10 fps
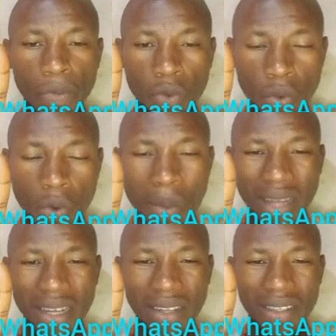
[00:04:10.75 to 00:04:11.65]

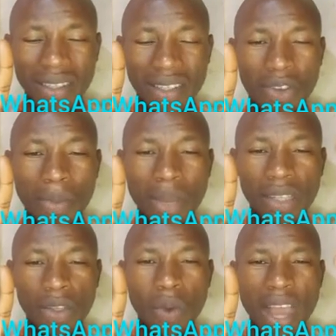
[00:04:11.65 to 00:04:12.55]
woman that is coming
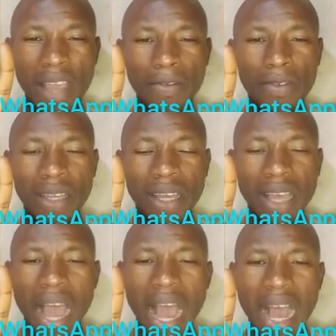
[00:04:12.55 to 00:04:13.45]
as a wife
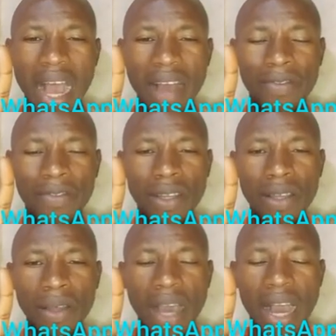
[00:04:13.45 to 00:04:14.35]
have
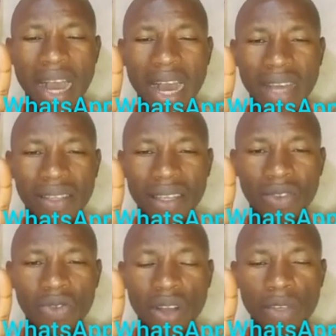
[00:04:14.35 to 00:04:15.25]
her
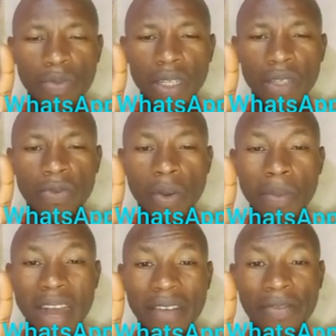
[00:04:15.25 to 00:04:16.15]
ancestral spirit from
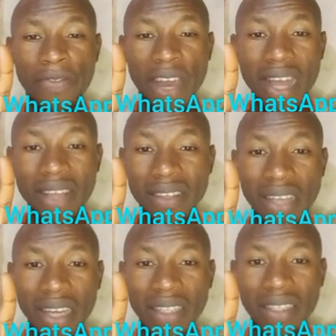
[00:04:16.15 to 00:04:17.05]
her father's
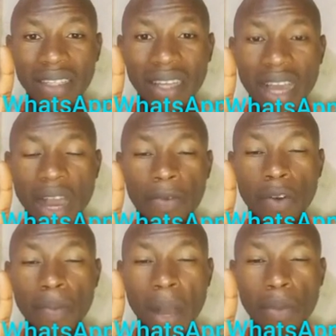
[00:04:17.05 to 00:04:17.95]
side and
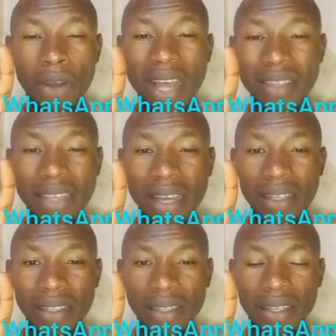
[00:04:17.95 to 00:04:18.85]
from her mother's
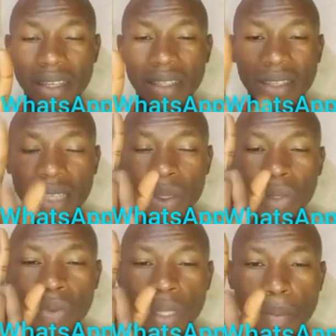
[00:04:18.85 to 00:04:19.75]
side. The same
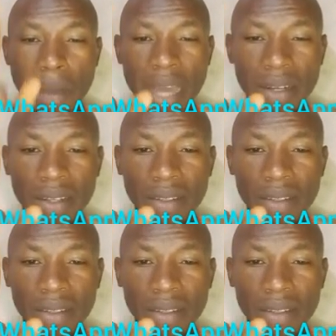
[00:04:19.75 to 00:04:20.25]
thing with the man,